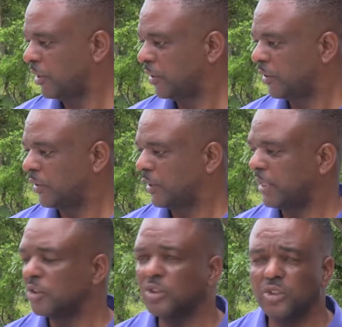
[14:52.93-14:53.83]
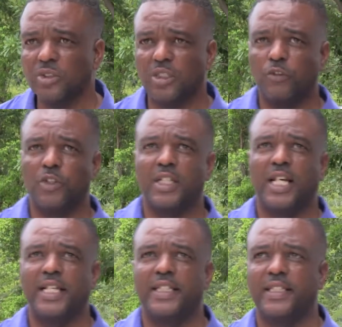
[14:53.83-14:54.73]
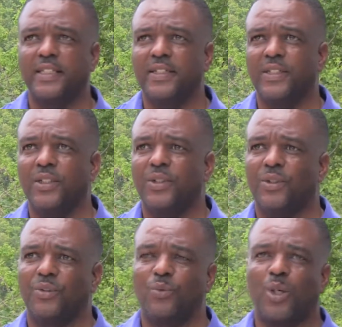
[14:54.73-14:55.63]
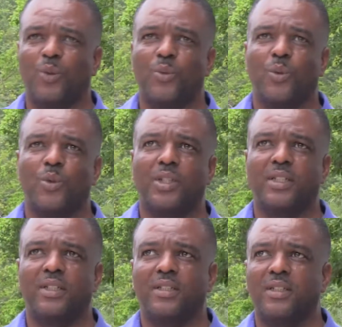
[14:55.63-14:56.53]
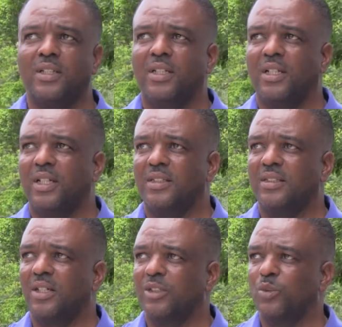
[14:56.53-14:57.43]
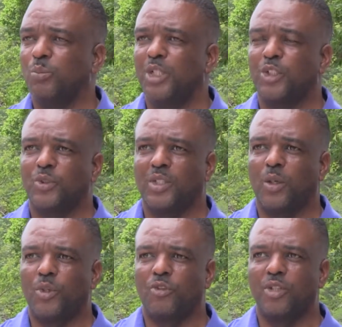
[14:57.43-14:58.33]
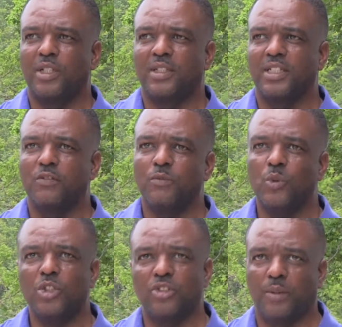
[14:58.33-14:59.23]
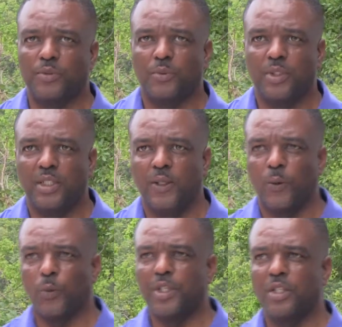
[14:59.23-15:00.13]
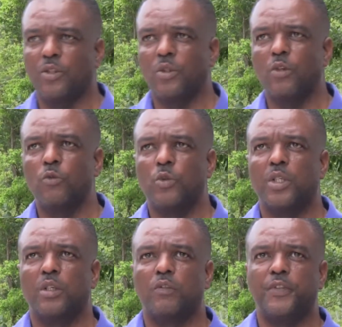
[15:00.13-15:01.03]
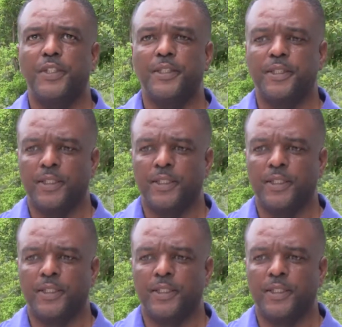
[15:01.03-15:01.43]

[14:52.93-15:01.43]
So that is just to give you an idea of what we're working on. And in order to make sure that we create even more jobs, you are aware of the